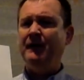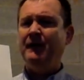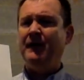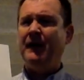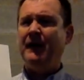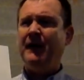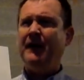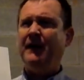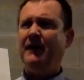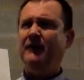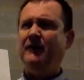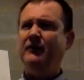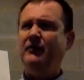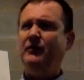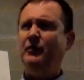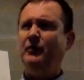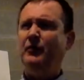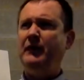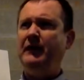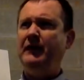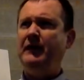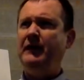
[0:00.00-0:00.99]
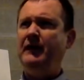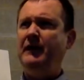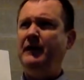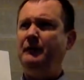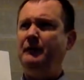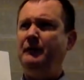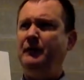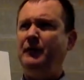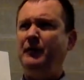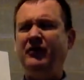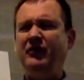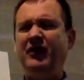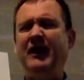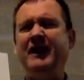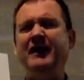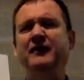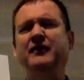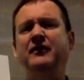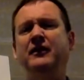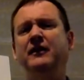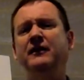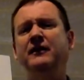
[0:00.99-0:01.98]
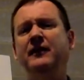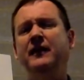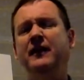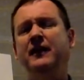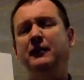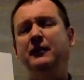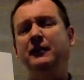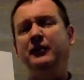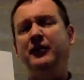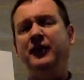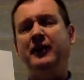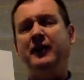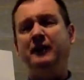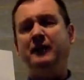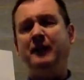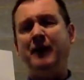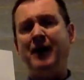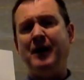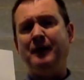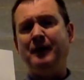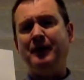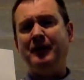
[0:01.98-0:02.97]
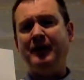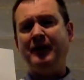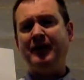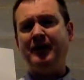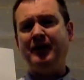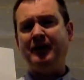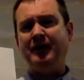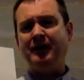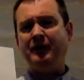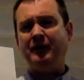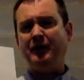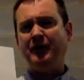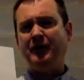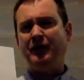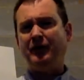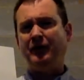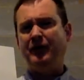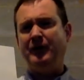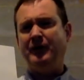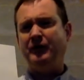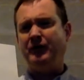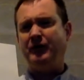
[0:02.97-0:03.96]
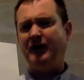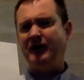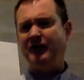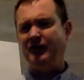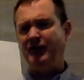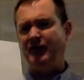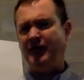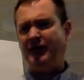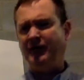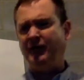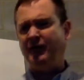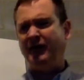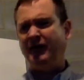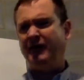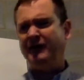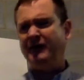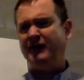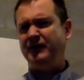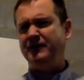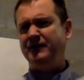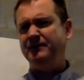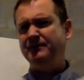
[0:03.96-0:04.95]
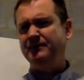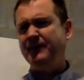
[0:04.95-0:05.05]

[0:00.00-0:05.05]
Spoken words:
and we pretended that it was getting populated as we were doing address translation.